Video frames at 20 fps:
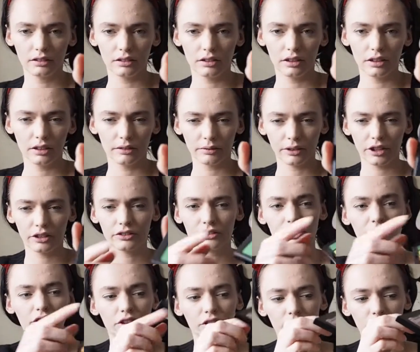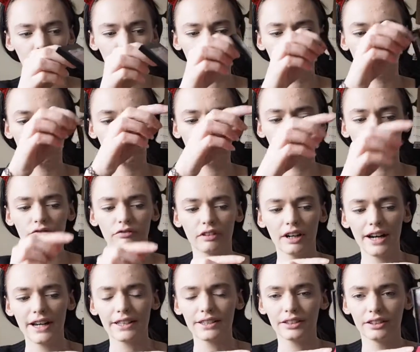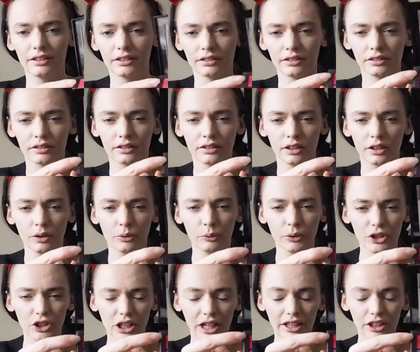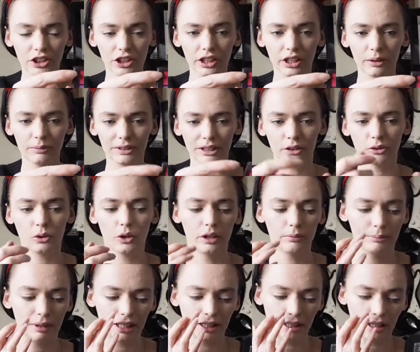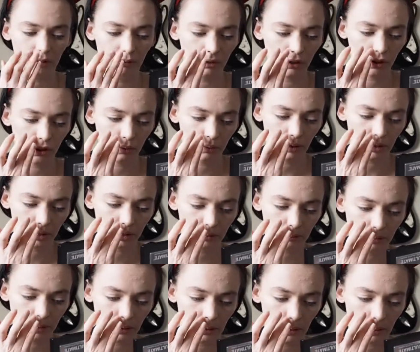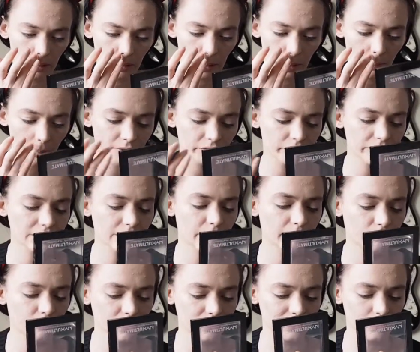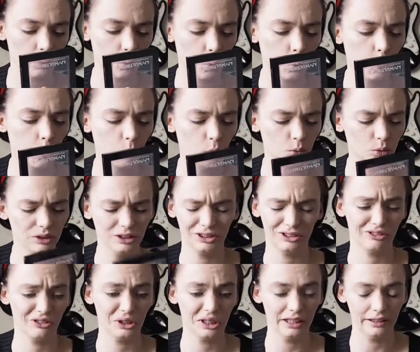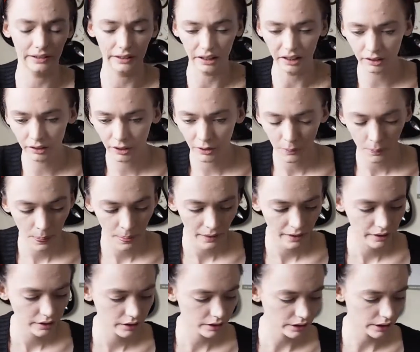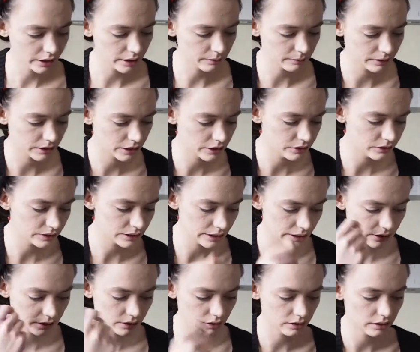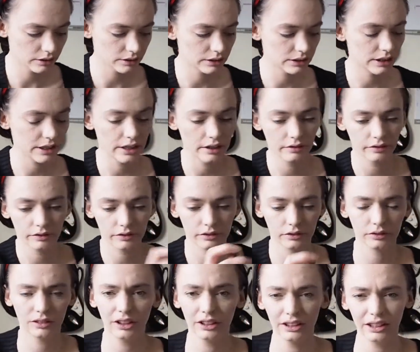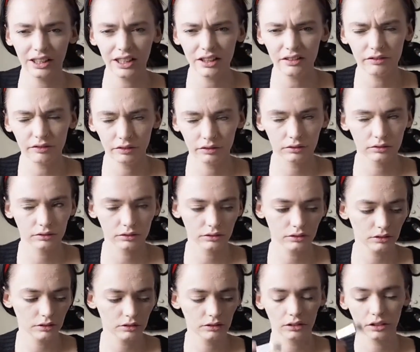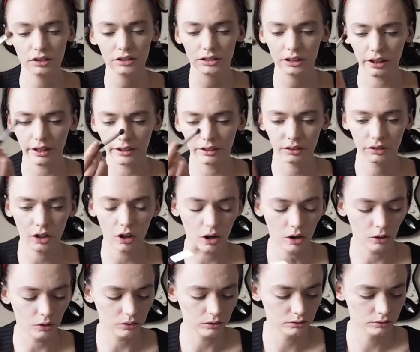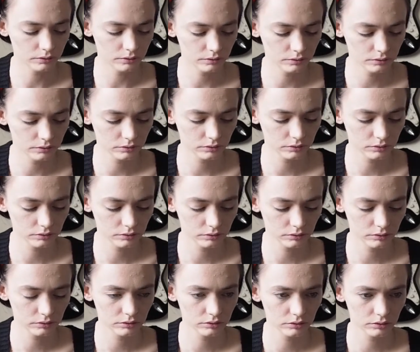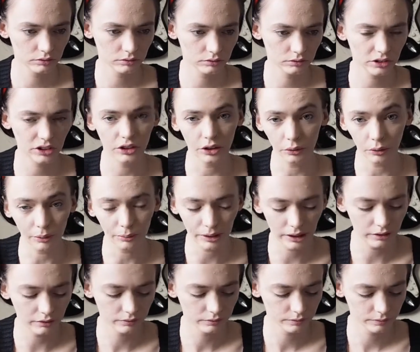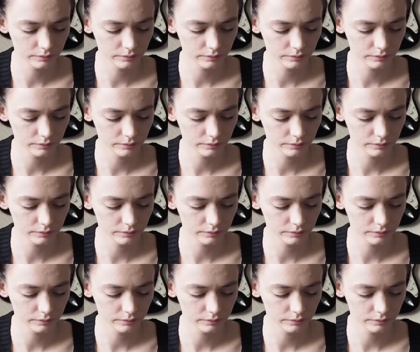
And I'm going to use the red, which actually comes out quite pinky once you actually put it on. And for some reason, there's green in there. And I'm going to use it underneath, as like the whole, you know what I mean.